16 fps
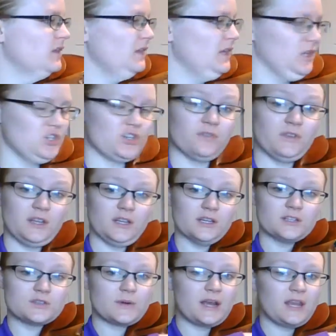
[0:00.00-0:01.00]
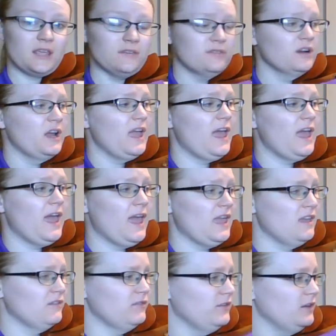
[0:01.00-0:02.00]
Get your fingers ready for A
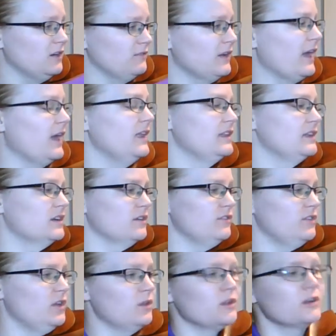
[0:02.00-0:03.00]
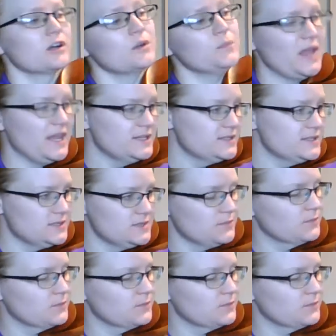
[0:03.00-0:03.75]
if you're a violin or viola or bass.